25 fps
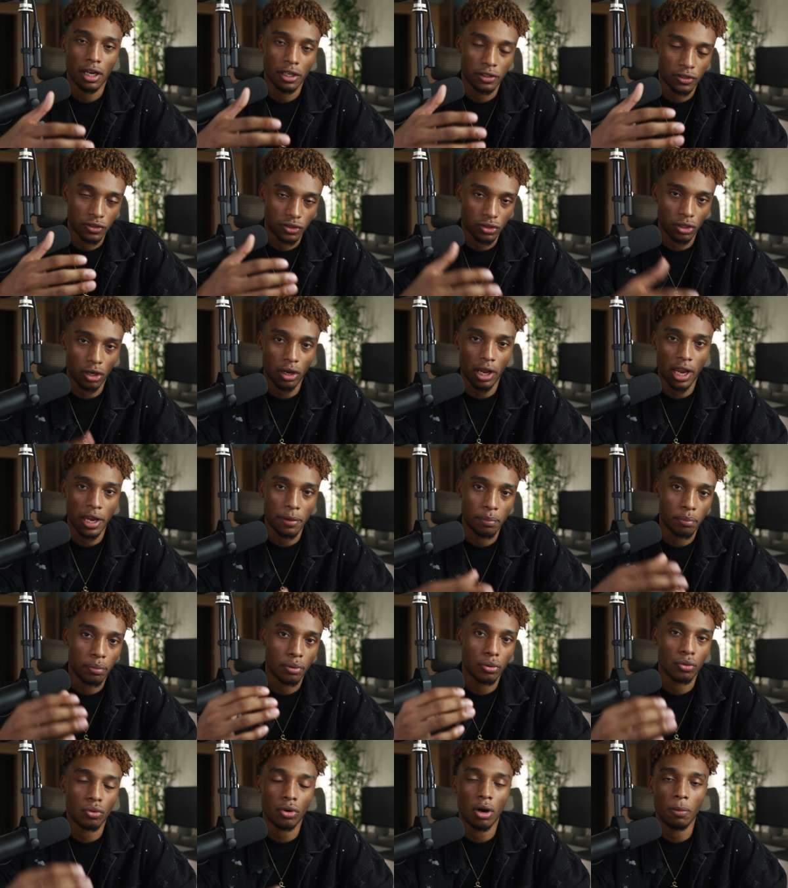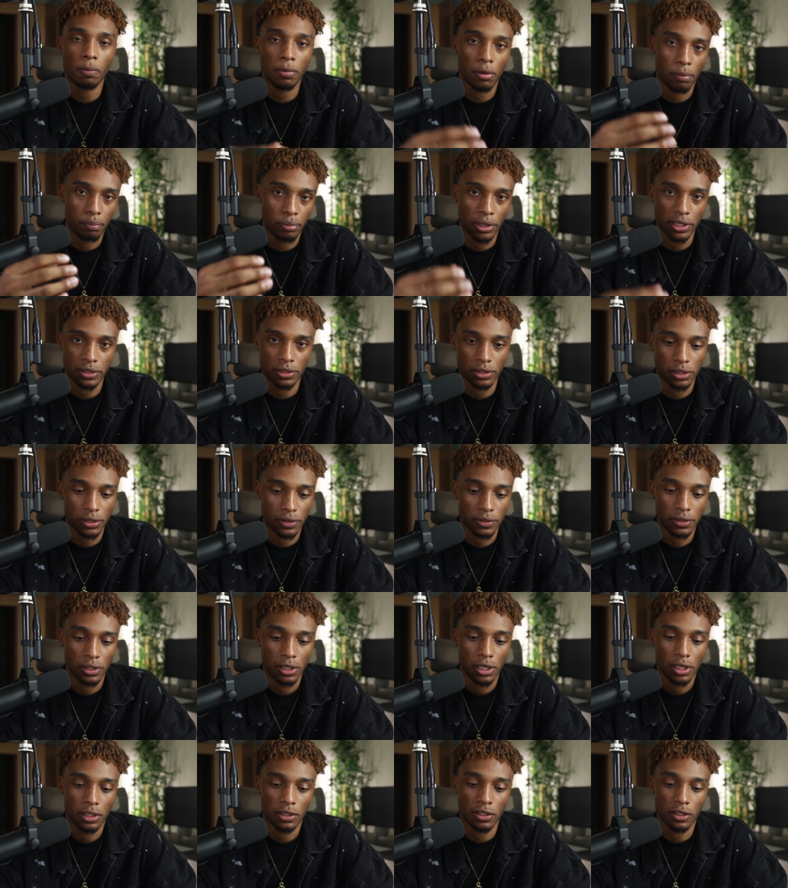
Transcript: and start a proper business